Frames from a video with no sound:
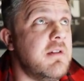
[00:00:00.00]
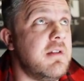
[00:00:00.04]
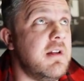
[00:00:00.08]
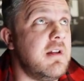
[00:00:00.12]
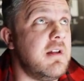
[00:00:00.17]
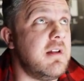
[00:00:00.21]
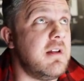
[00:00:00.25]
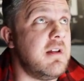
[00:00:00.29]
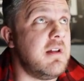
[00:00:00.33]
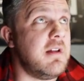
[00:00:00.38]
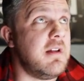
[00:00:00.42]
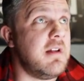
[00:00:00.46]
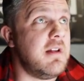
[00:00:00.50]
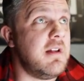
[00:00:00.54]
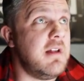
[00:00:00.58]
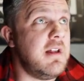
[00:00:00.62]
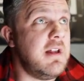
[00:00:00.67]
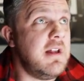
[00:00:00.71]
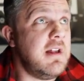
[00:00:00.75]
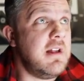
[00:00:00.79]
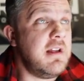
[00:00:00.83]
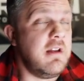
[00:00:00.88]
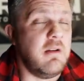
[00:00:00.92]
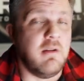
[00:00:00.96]
The
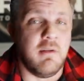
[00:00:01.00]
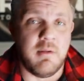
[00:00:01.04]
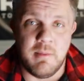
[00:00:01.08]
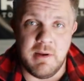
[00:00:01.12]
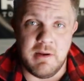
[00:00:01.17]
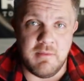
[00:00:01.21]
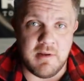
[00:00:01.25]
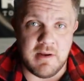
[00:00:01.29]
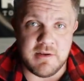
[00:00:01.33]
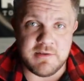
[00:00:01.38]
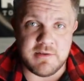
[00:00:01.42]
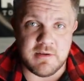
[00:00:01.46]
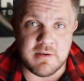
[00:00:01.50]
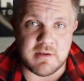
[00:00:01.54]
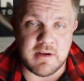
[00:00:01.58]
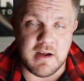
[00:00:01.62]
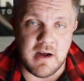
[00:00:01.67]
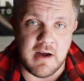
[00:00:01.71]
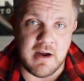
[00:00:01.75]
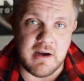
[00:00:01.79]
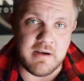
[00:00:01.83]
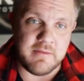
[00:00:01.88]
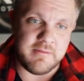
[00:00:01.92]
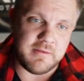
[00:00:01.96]
you know the way Richard
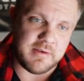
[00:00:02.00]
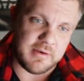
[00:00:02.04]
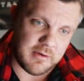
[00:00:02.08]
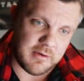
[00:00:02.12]
carved